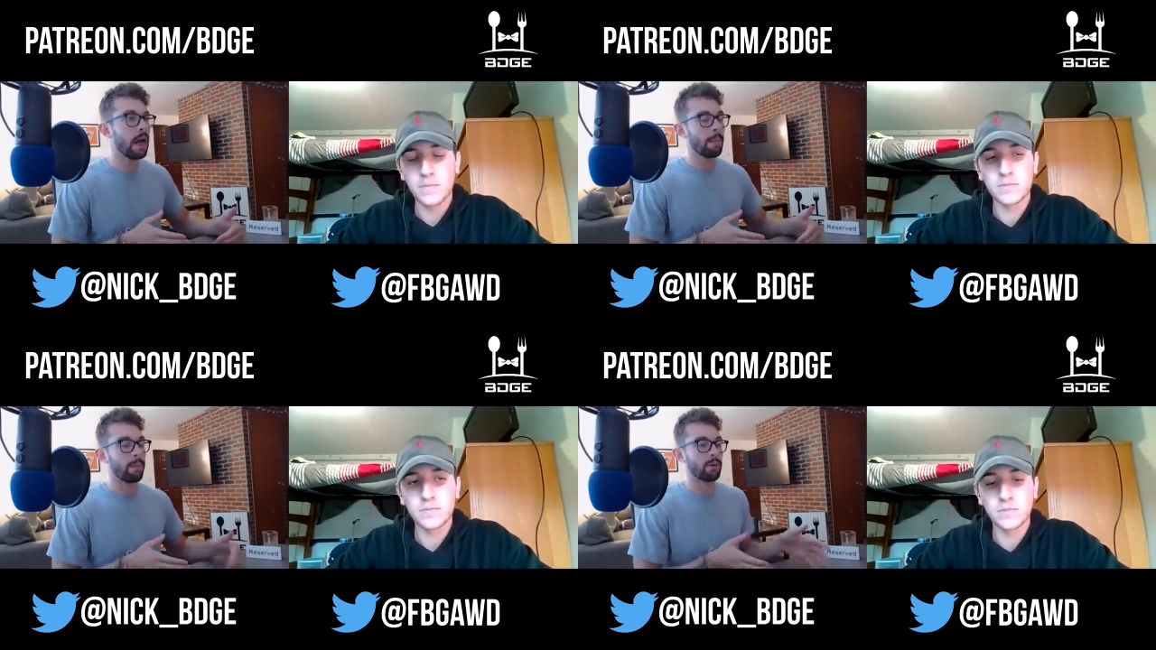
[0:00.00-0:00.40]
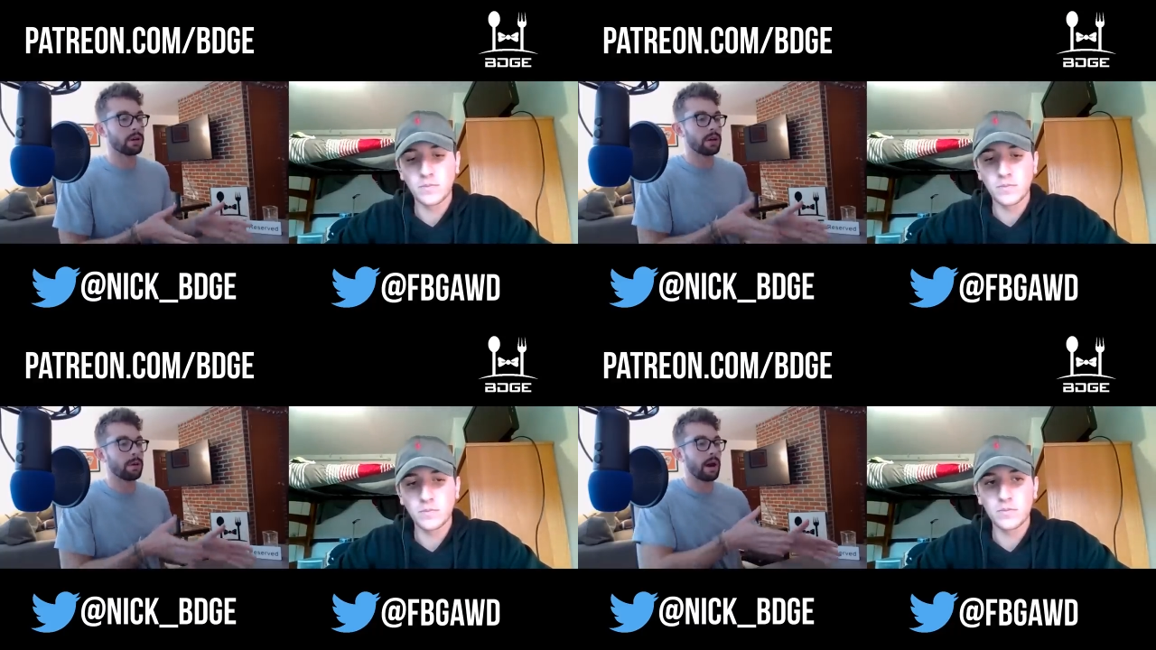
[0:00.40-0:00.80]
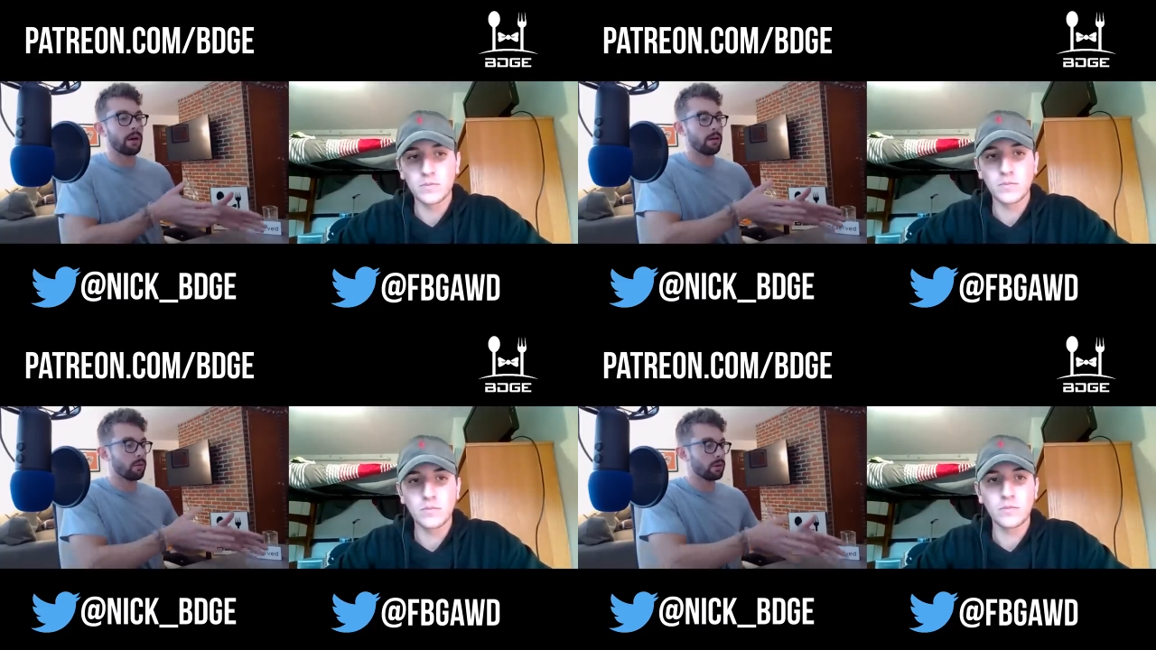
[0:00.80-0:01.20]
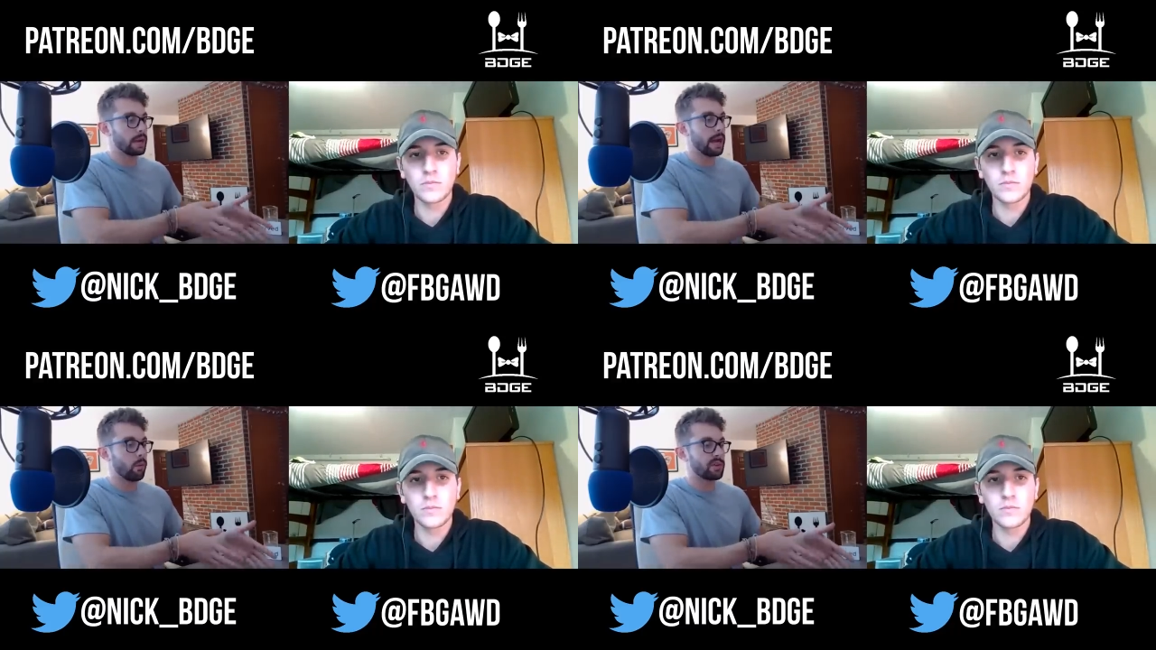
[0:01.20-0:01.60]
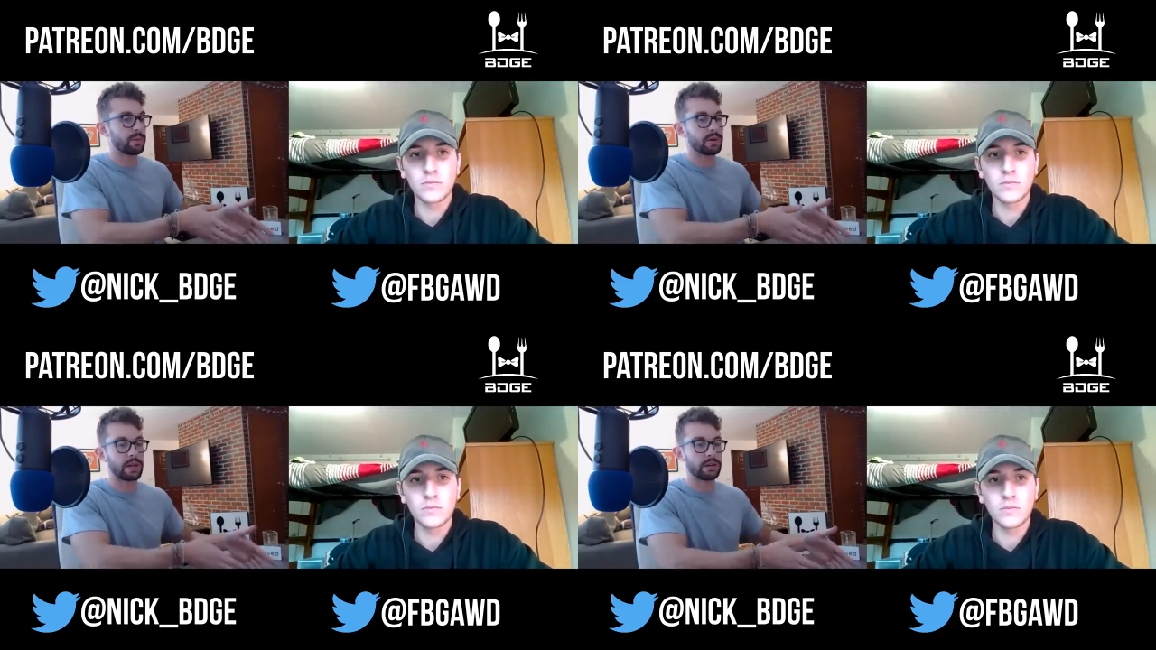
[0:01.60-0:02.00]
Speaker 1: But we're looking about we're looking at what's
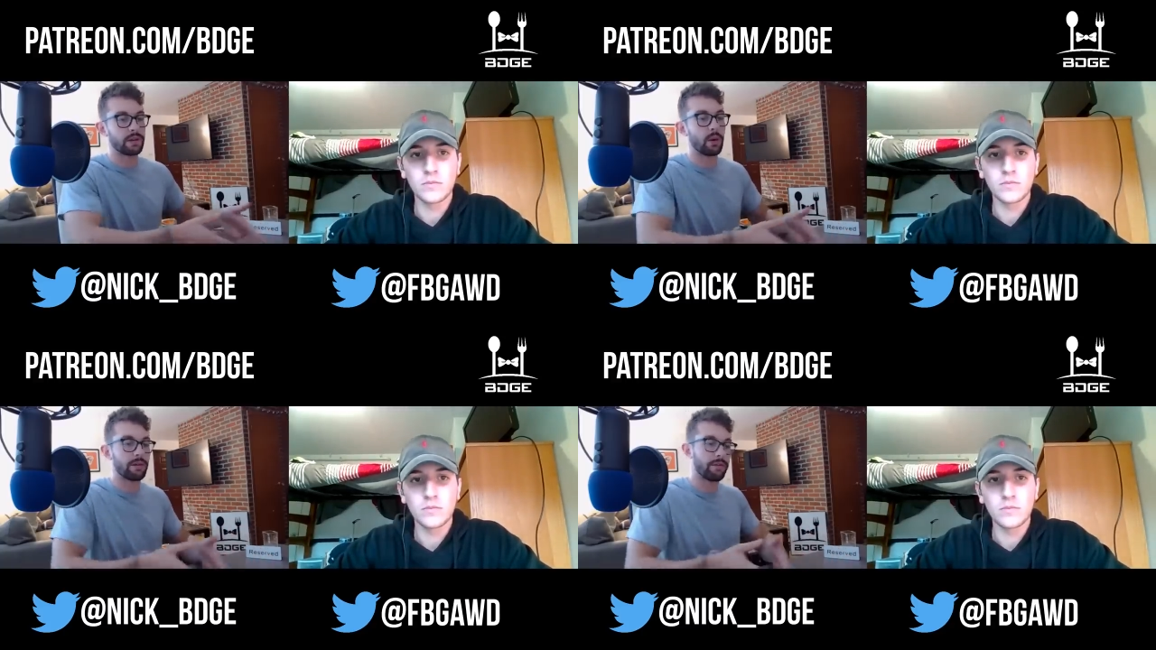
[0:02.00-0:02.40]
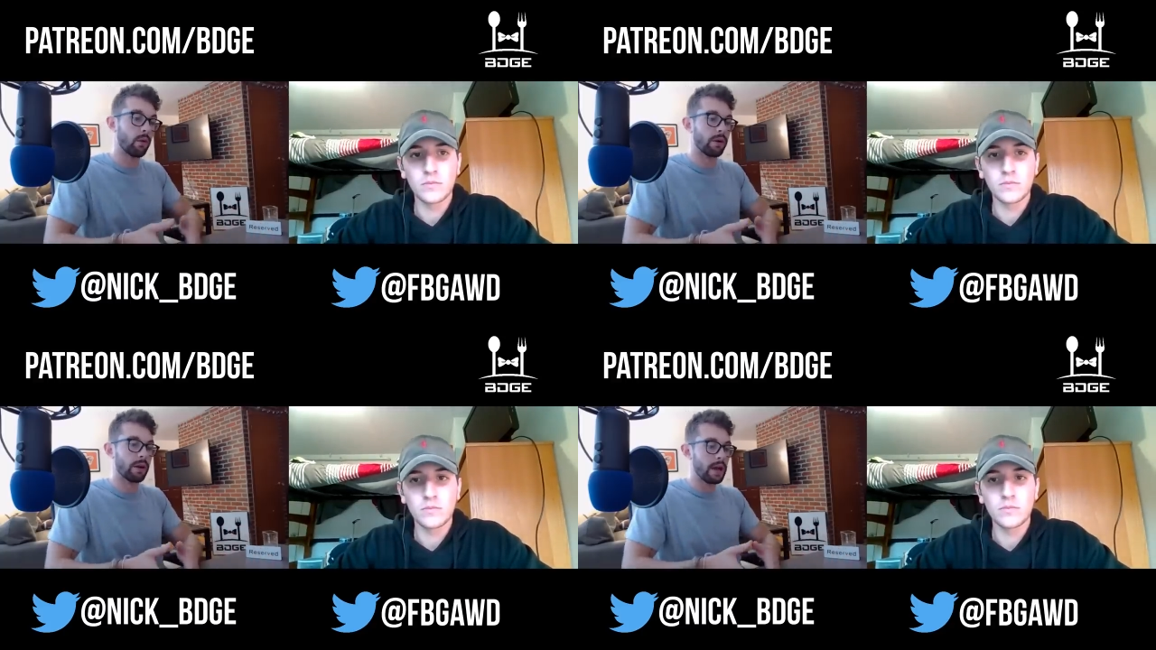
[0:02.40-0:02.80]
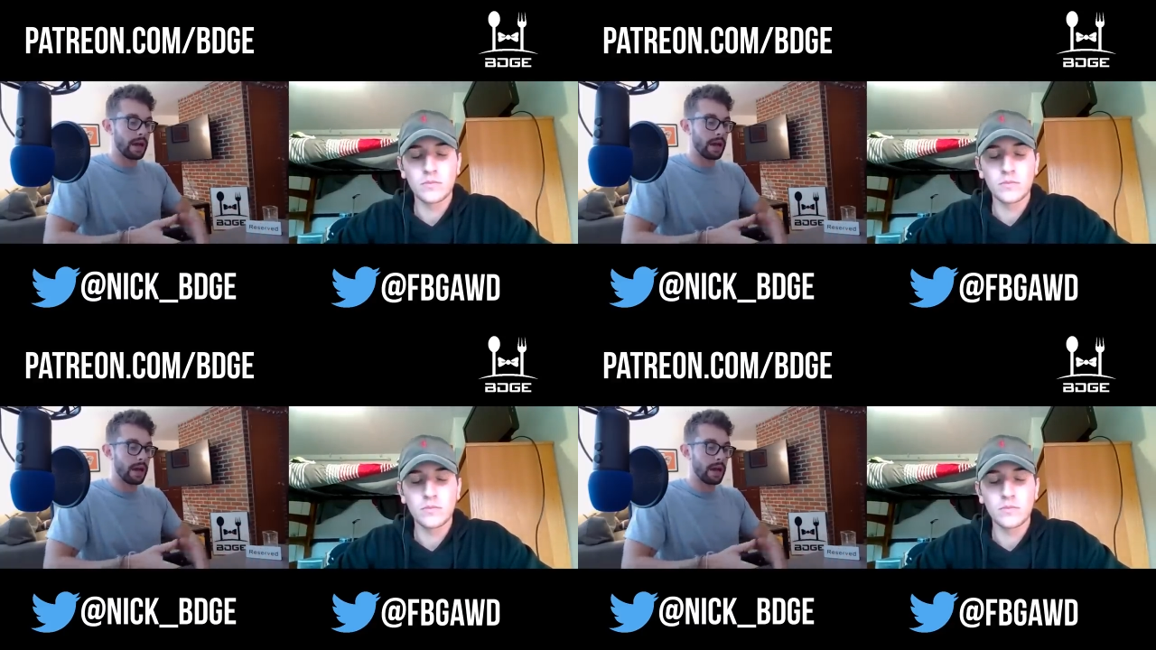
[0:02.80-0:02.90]
predictive going forward,